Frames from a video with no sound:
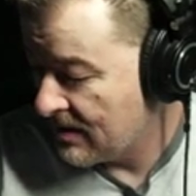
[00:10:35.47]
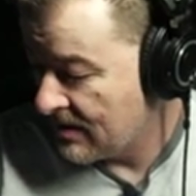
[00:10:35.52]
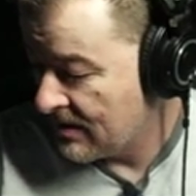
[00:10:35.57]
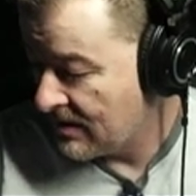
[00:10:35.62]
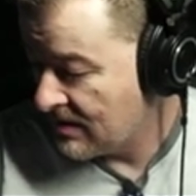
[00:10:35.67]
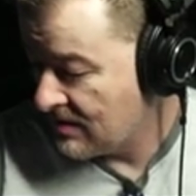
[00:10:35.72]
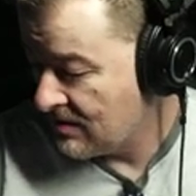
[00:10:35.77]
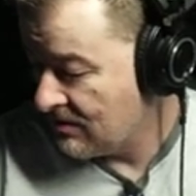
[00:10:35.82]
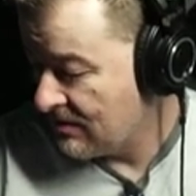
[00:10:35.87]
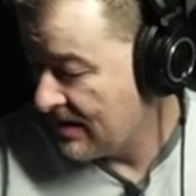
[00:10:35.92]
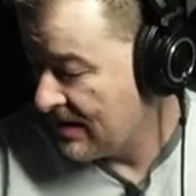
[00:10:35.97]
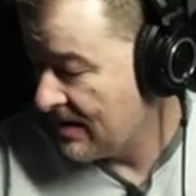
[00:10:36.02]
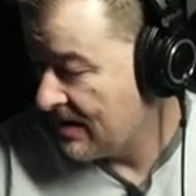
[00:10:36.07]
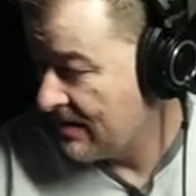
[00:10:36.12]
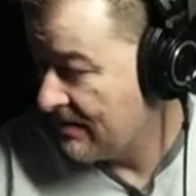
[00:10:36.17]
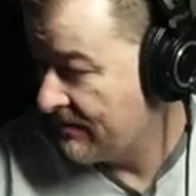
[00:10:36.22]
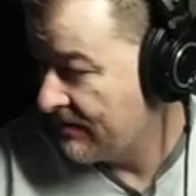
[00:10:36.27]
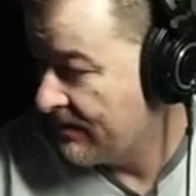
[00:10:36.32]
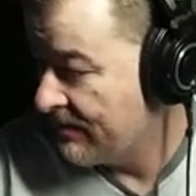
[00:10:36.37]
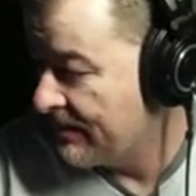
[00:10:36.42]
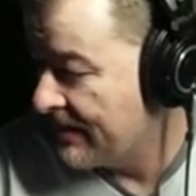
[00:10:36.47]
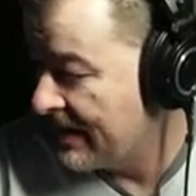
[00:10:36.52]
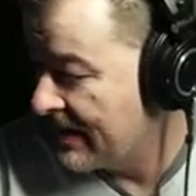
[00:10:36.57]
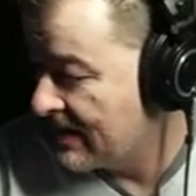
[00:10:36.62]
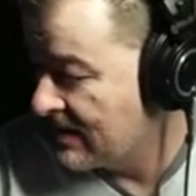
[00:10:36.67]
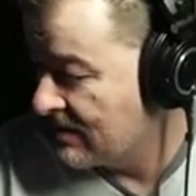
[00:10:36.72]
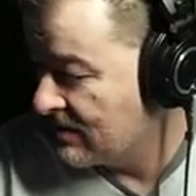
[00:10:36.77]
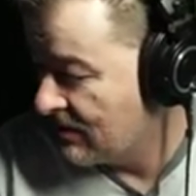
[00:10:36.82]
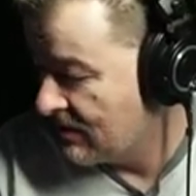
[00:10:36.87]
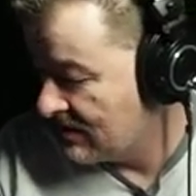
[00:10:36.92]
you have my
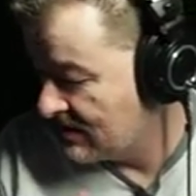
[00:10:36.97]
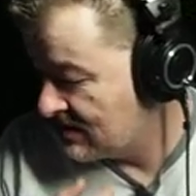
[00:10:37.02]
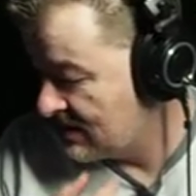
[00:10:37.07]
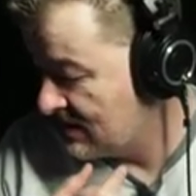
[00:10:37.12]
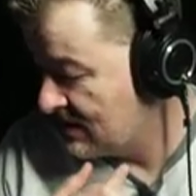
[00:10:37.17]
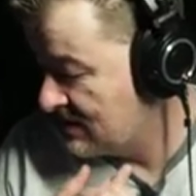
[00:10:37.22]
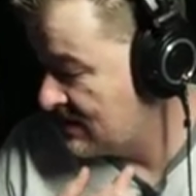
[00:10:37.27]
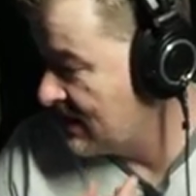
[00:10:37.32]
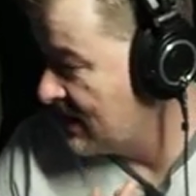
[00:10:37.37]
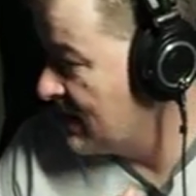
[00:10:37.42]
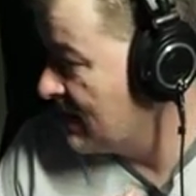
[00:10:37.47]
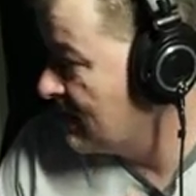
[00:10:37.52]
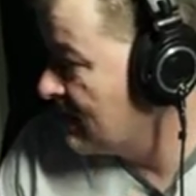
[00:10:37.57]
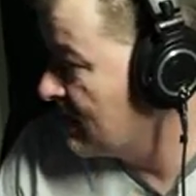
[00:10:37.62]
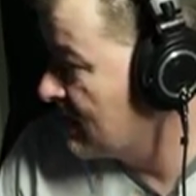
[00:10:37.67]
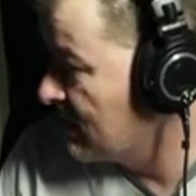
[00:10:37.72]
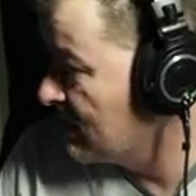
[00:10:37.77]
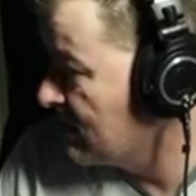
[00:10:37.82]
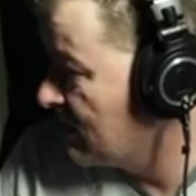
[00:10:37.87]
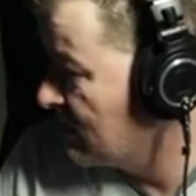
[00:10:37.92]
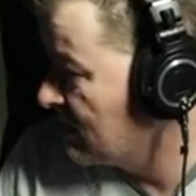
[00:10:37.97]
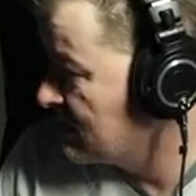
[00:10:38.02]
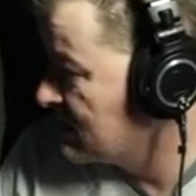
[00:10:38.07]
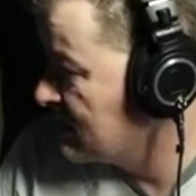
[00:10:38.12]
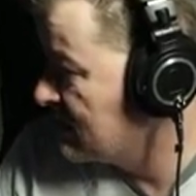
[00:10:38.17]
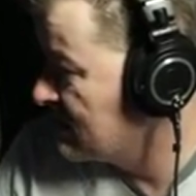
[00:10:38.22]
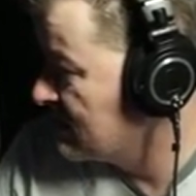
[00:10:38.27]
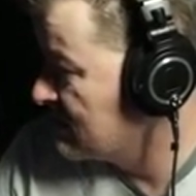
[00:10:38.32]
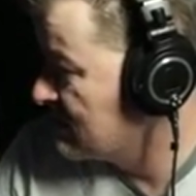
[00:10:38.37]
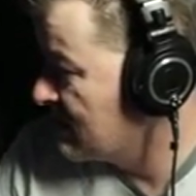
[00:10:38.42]
condolences and the
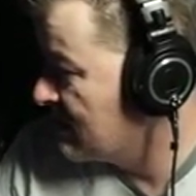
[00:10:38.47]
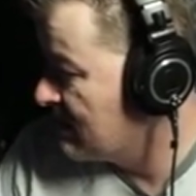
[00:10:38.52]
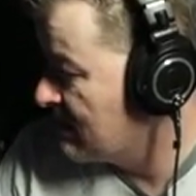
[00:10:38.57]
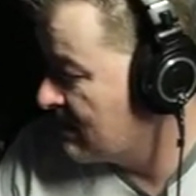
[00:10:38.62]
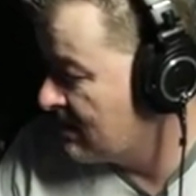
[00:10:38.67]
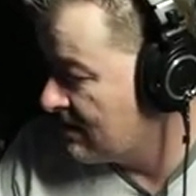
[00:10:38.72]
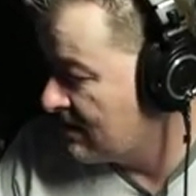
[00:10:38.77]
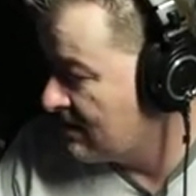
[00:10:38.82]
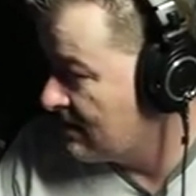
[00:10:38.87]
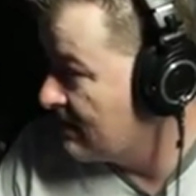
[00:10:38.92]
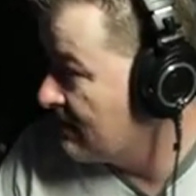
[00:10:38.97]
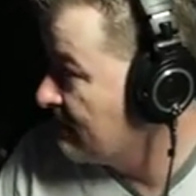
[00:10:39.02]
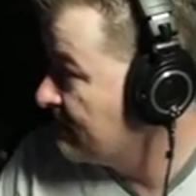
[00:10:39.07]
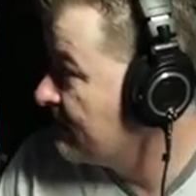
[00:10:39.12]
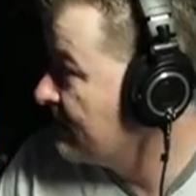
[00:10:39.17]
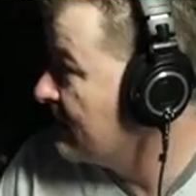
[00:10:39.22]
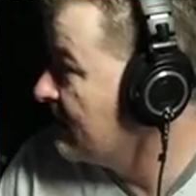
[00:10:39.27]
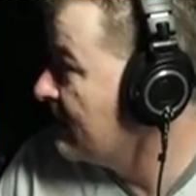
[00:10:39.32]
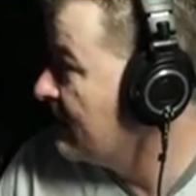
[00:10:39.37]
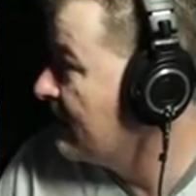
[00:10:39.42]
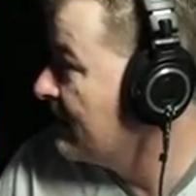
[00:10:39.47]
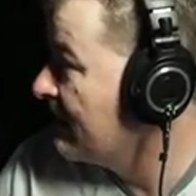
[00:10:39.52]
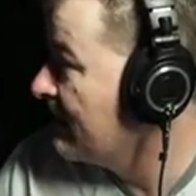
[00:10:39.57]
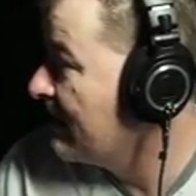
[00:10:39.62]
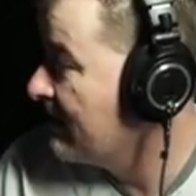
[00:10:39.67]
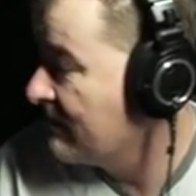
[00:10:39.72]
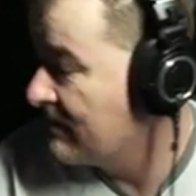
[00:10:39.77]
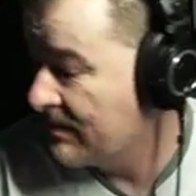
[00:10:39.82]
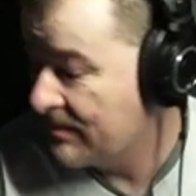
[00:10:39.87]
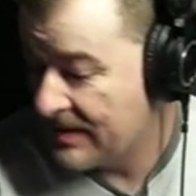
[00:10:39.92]
condolences of uh,
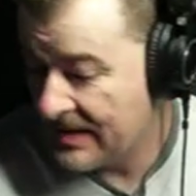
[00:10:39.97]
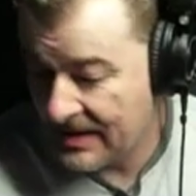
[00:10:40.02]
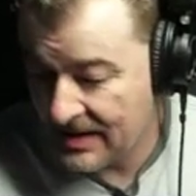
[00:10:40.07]
everybody